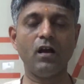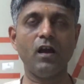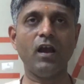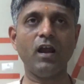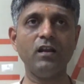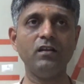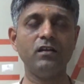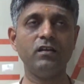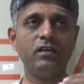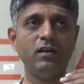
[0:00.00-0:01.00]
And
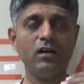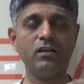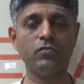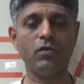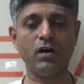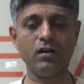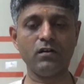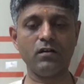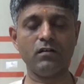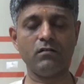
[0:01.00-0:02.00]
here you
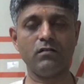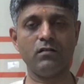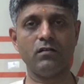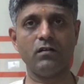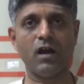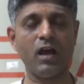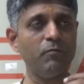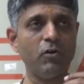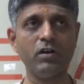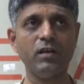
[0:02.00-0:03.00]
are, I
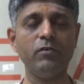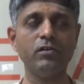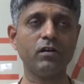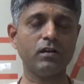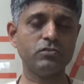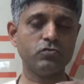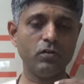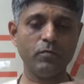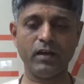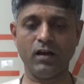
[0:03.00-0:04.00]
am not able to
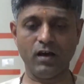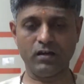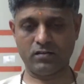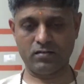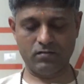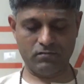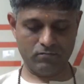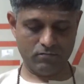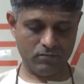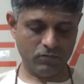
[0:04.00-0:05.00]
console my heart.
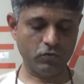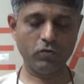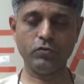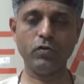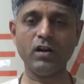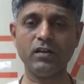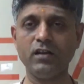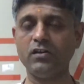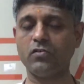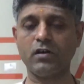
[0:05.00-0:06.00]
So you are
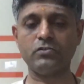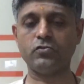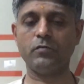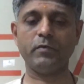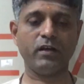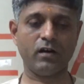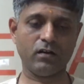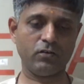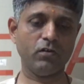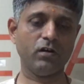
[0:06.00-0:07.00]
here to console my
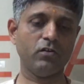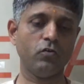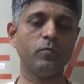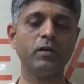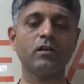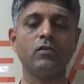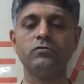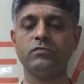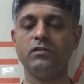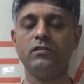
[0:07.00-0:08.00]
heart. You are a nobler
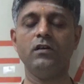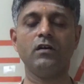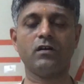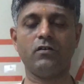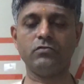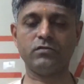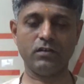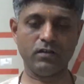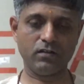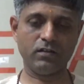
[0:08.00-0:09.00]

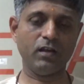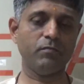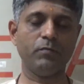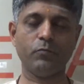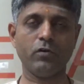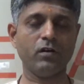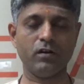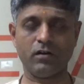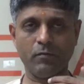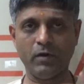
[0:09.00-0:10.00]
counselor than my poor
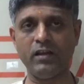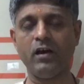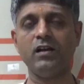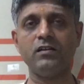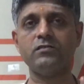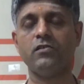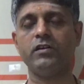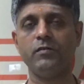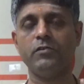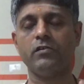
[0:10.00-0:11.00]
heart. My heart is
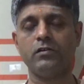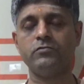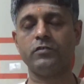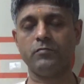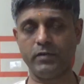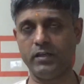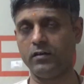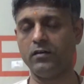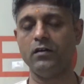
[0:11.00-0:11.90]
not able to console me.